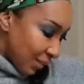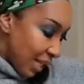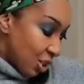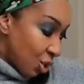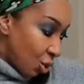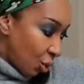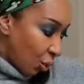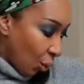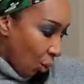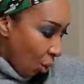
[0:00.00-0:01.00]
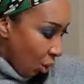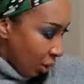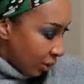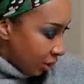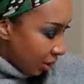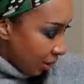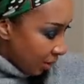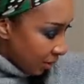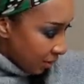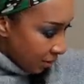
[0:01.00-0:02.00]
It's
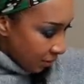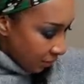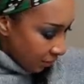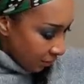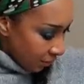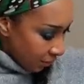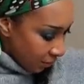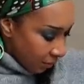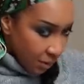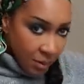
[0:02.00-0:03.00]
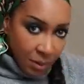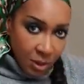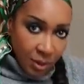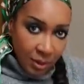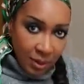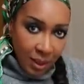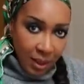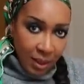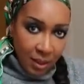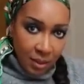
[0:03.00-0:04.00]
gorgeous. Look at
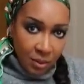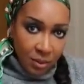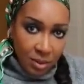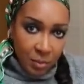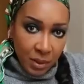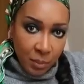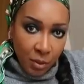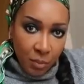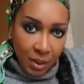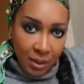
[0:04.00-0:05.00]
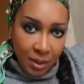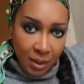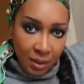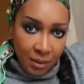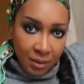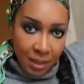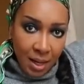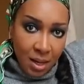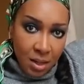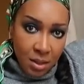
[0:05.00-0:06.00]
that. Look at this bit at the bottom right there.
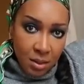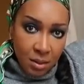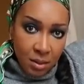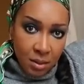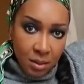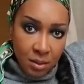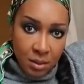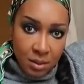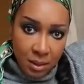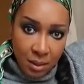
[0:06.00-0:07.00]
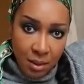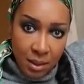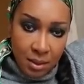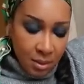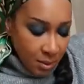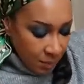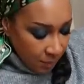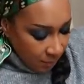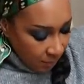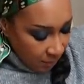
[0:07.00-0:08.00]
That, isn't it nice?
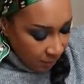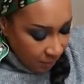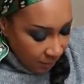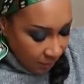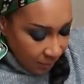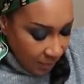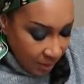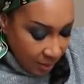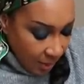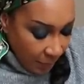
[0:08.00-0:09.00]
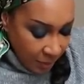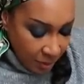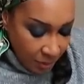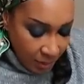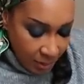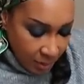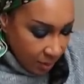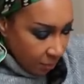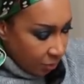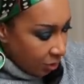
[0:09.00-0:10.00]
It's absolutely
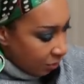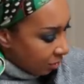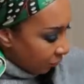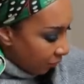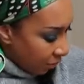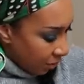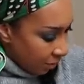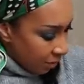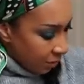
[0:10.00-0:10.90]
beautiful.